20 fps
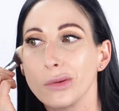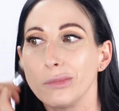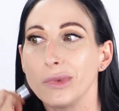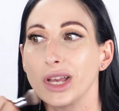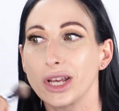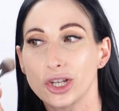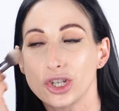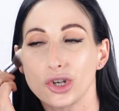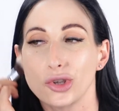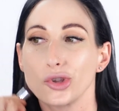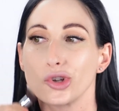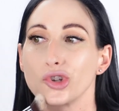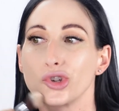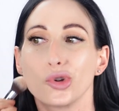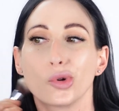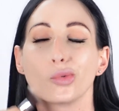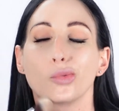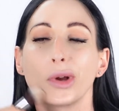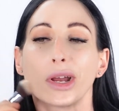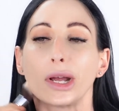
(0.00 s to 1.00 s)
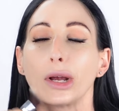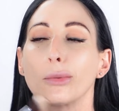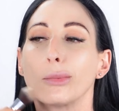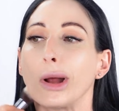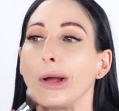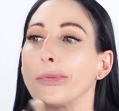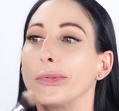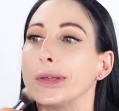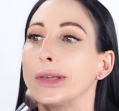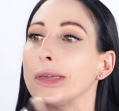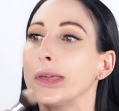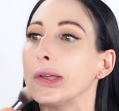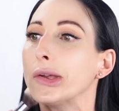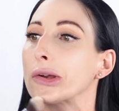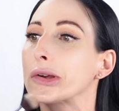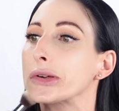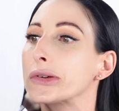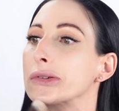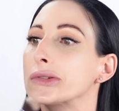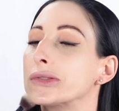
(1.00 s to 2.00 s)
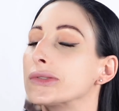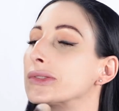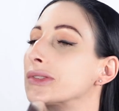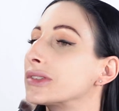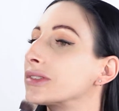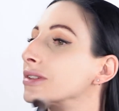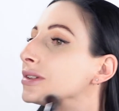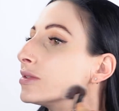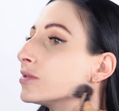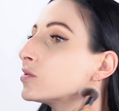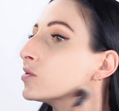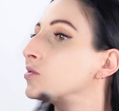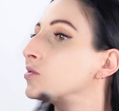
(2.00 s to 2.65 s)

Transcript: Make sure there's no ring around the ears.